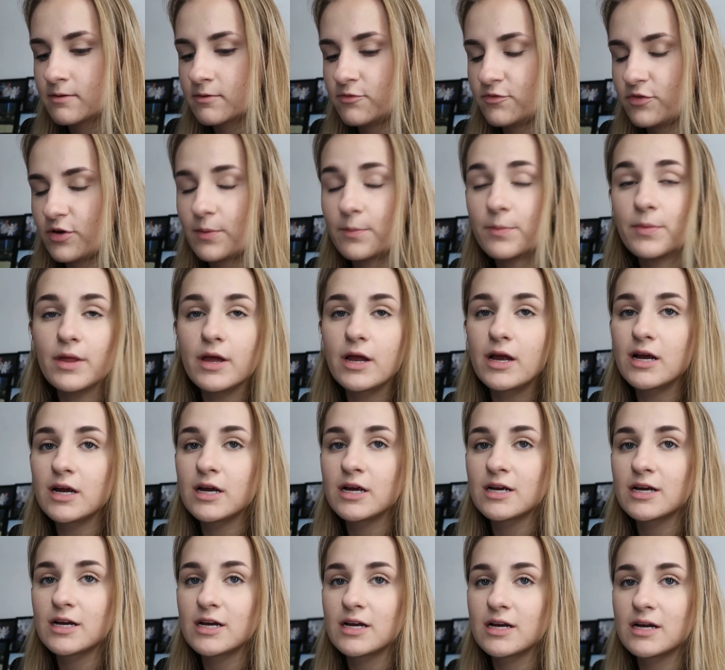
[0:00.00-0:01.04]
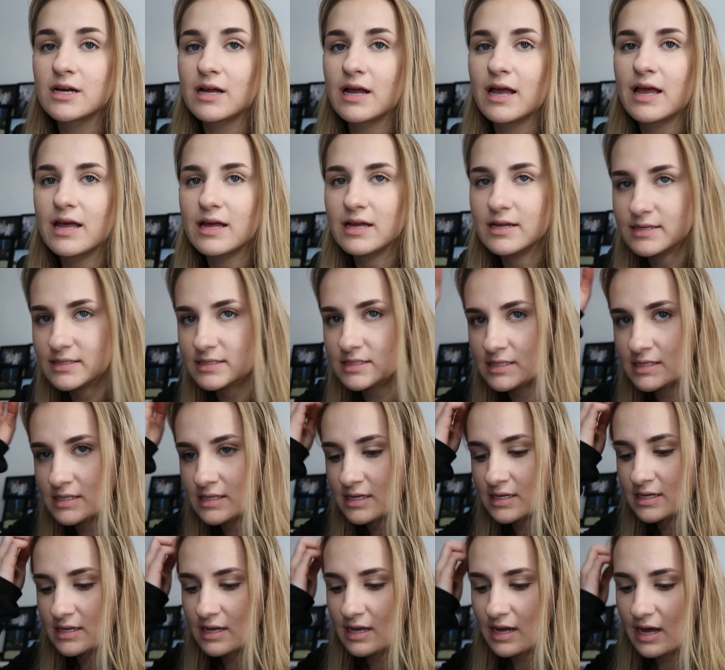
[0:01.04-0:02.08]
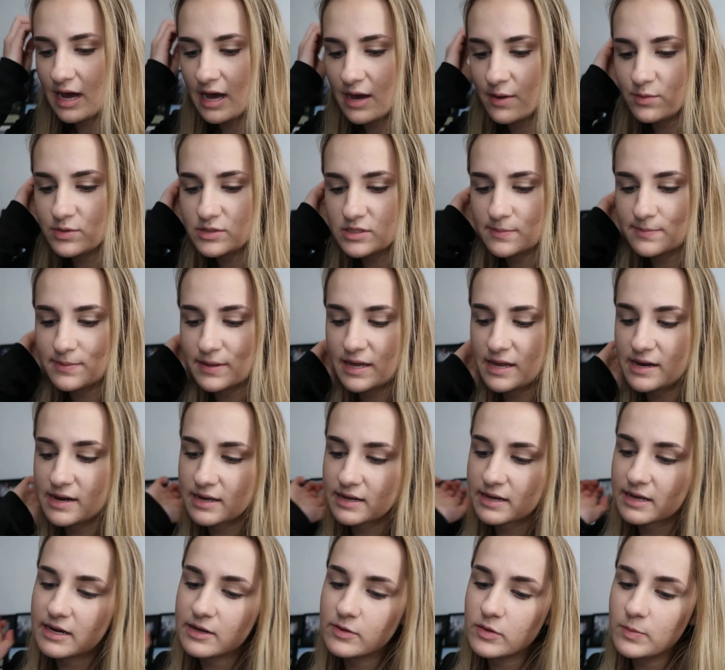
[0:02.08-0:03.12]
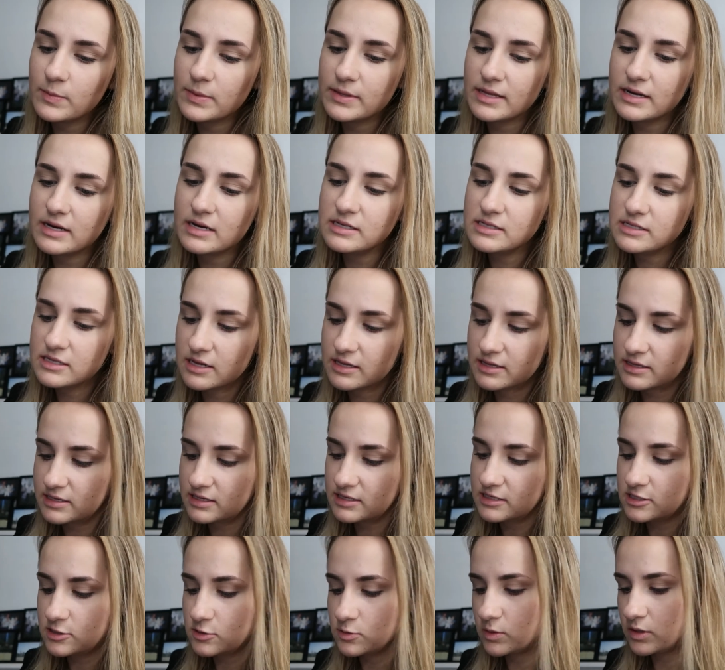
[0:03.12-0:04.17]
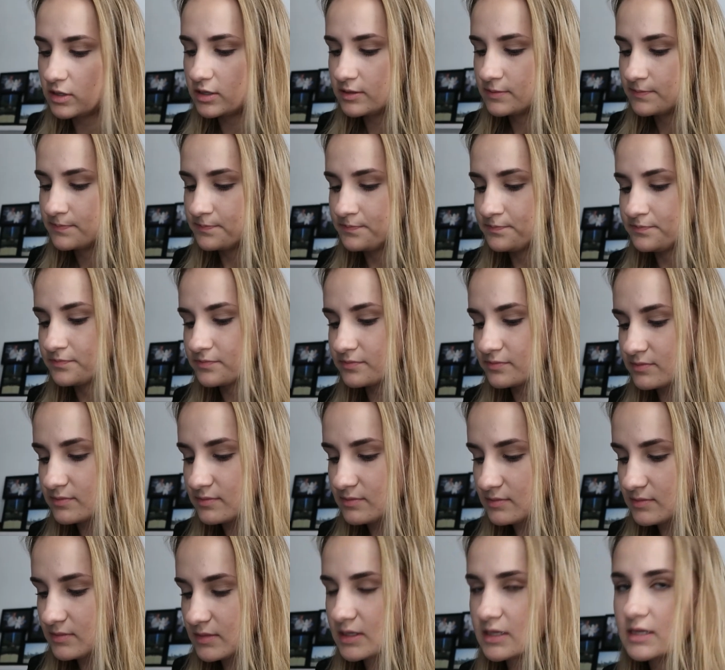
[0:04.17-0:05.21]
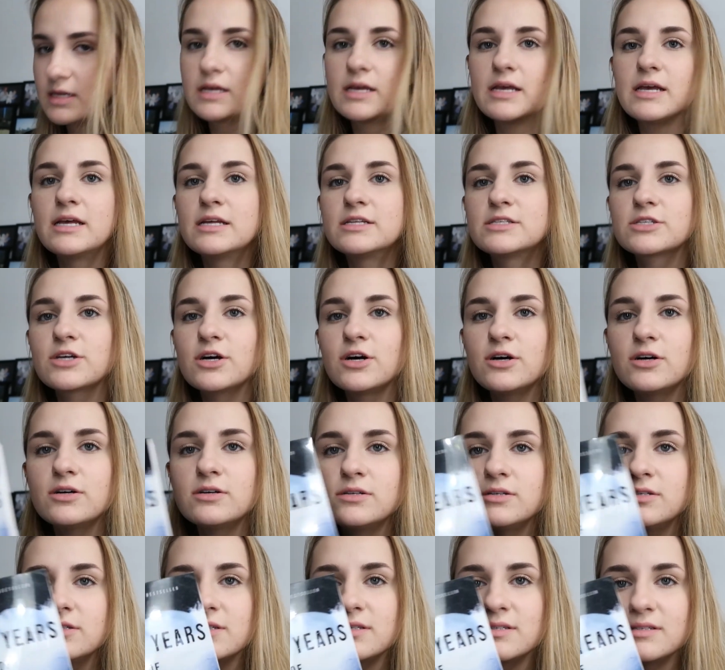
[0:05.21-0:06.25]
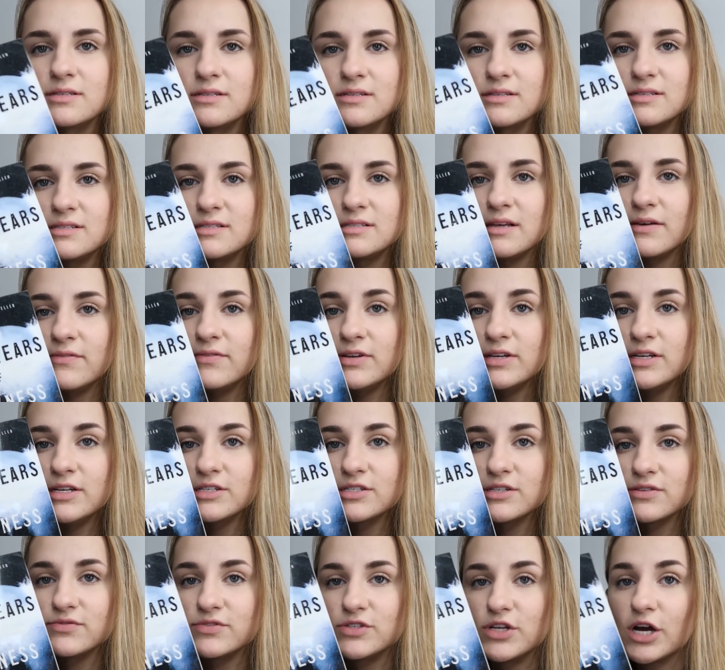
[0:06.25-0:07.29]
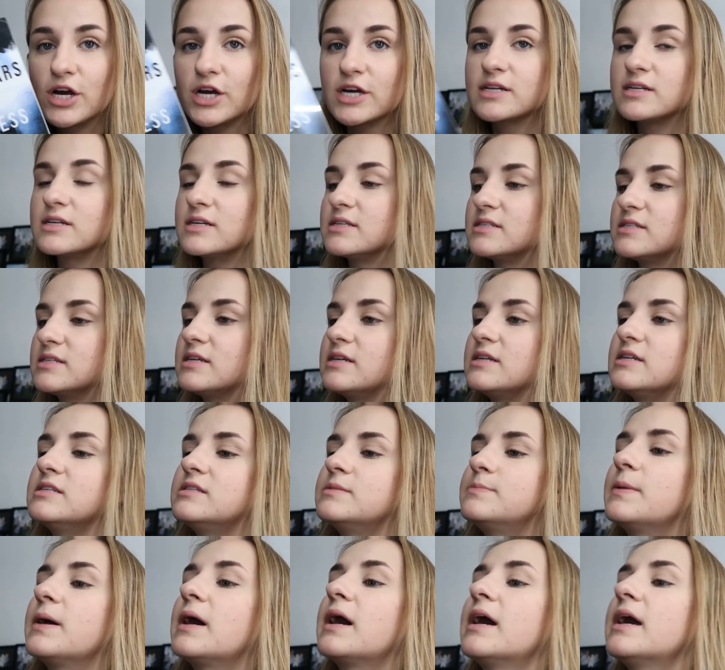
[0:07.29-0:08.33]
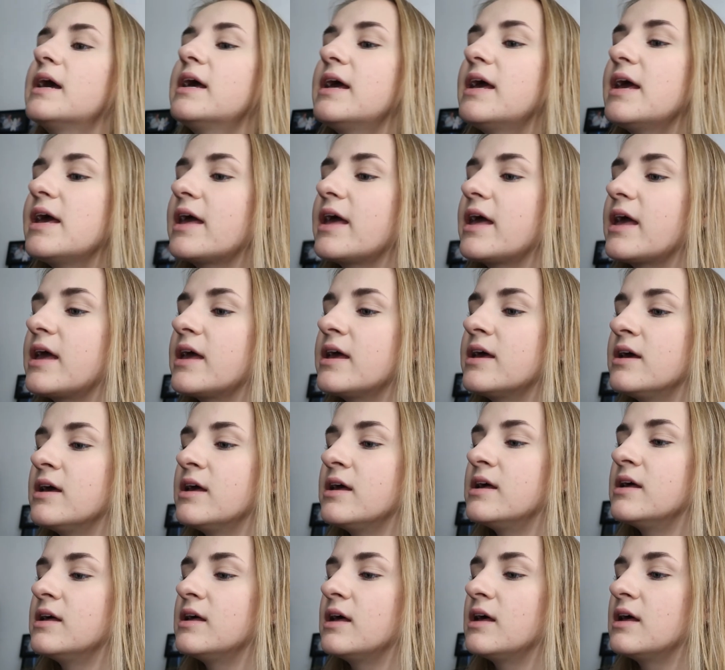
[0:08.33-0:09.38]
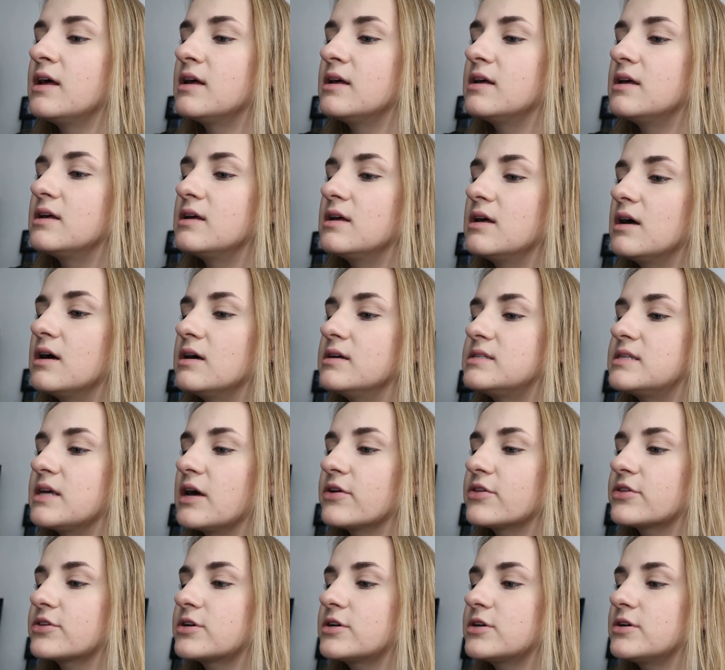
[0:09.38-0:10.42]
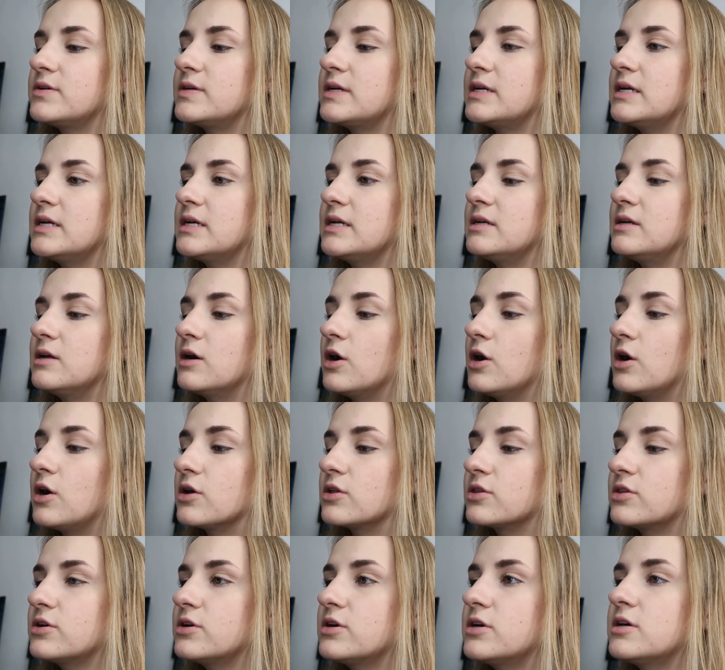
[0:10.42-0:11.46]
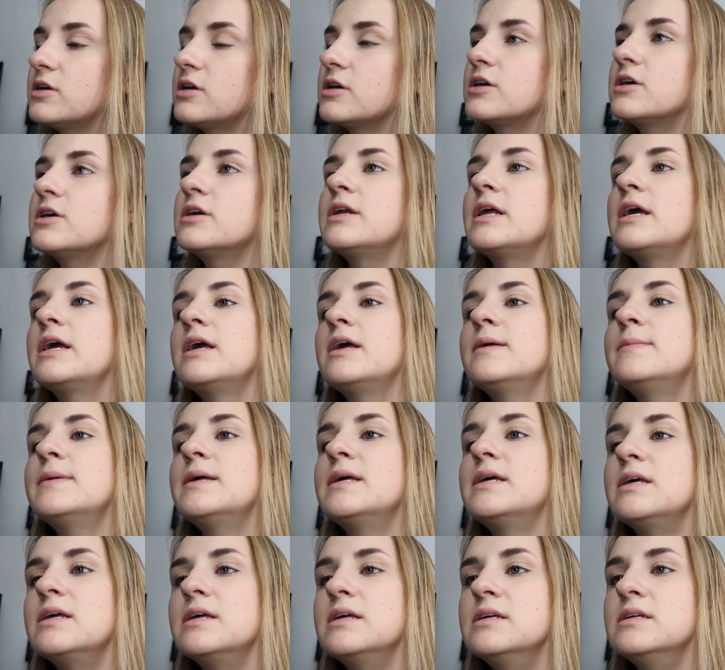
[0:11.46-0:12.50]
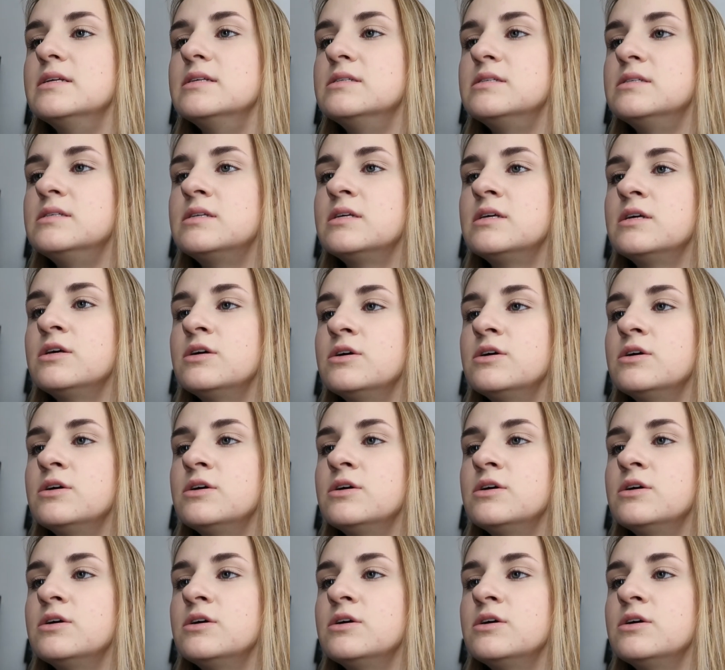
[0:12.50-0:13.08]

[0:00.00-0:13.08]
from there, and I wasn't planning on getting one, but then I saw this one. It's called 7 Years of Darkness. It is by a South Korean author. Her name is